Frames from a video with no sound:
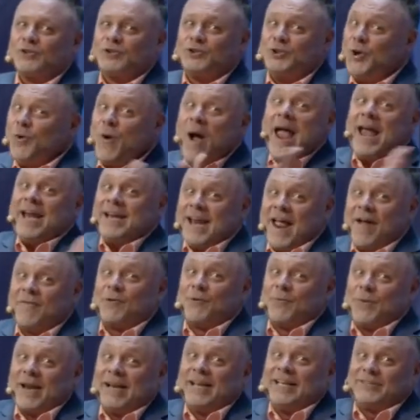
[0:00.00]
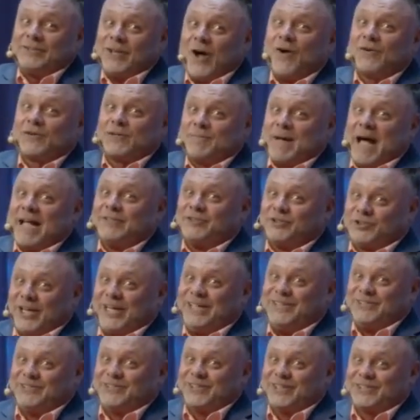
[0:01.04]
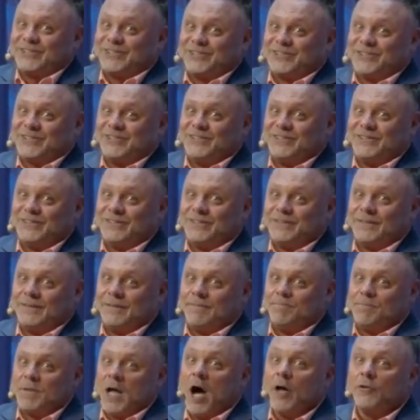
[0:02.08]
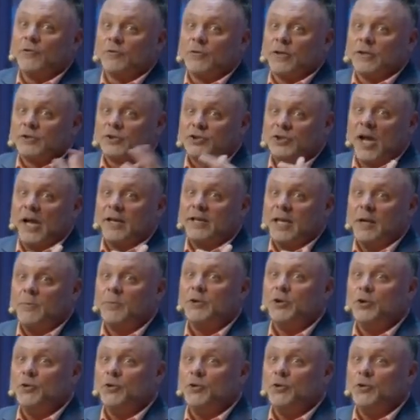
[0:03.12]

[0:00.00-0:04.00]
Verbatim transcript: because you ain't never really talked about Jesus. Other than Sunday